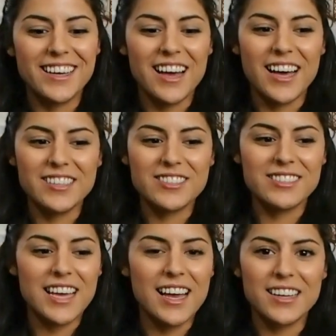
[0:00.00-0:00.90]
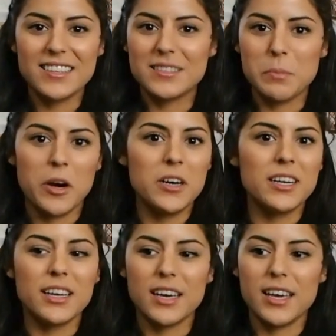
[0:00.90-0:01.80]
I just had a
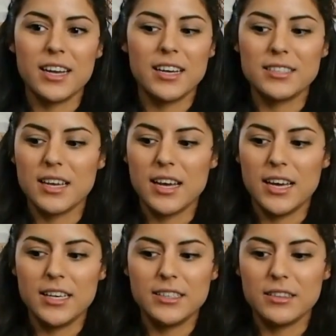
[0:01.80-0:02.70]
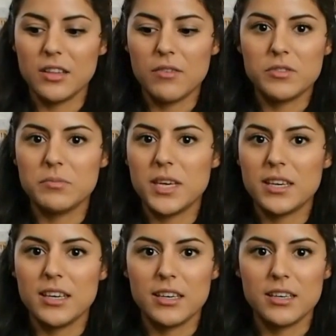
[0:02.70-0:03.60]
spark, and I loved
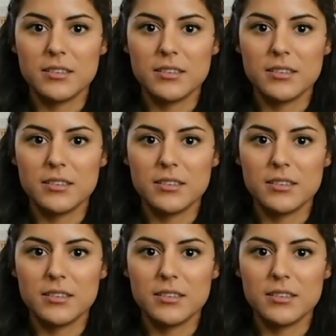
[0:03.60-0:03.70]
making